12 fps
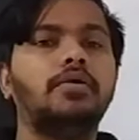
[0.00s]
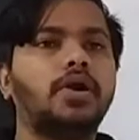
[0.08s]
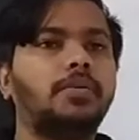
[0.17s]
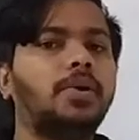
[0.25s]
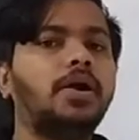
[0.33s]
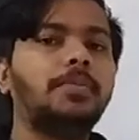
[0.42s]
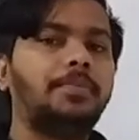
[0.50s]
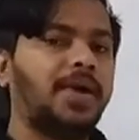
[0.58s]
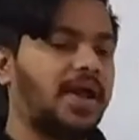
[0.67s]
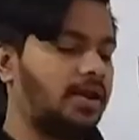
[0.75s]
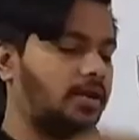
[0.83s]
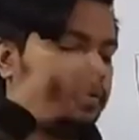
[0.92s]
rubber
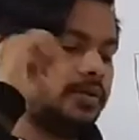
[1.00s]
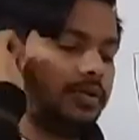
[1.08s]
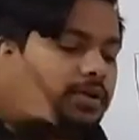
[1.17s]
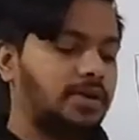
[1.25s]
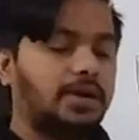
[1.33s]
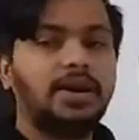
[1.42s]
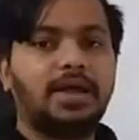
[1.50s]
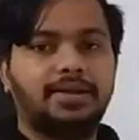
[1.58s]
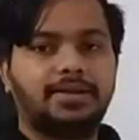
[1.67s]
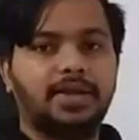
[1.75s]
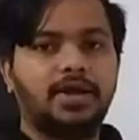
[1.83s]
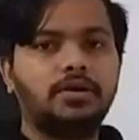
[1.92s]
pad,
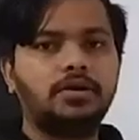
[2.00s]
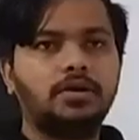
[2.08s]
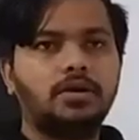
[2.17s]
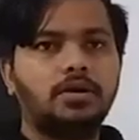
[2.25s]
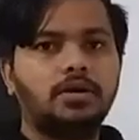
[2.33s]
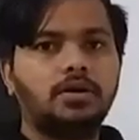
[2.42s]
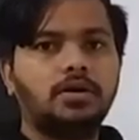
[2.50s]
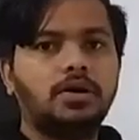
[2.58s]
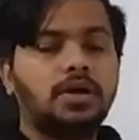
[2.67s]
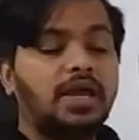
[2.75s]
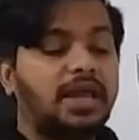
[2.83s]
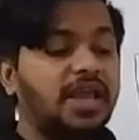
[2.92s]
like that,
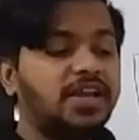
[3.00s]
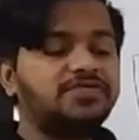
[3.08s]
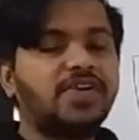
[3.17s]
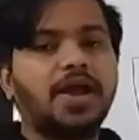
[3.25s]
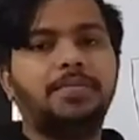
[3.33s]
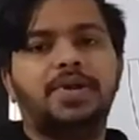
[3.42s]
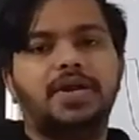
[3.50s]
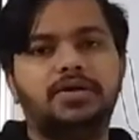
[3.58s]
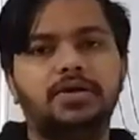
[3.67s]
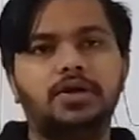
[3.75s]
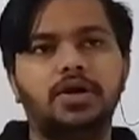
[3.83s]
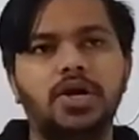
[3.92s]
it
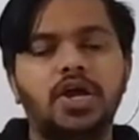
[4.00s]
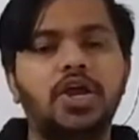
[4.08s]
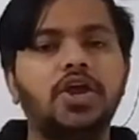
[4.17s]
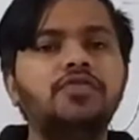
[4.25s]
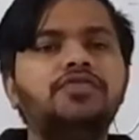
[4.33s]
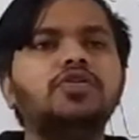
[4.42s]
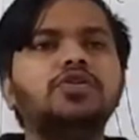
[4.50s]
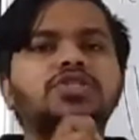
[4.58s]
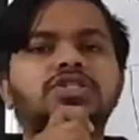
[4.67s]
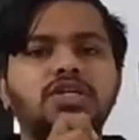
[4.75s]
vibrates. If you